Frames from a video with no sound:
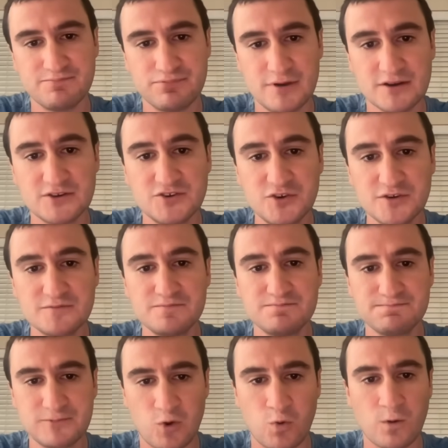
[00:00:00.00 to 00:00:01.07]
a good
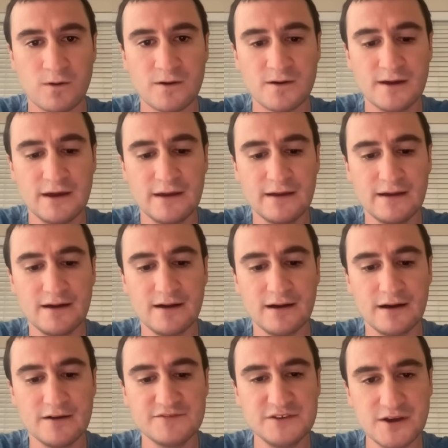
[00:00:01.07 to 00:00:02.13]
core
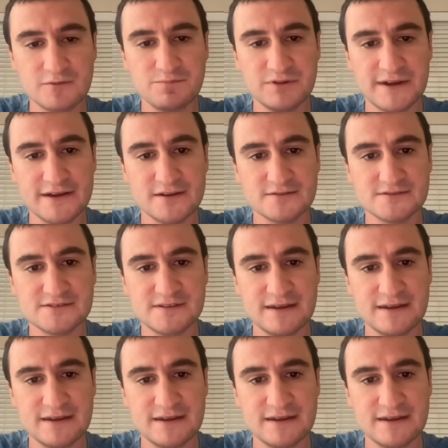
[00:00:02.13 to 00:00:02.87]
uh, of young players.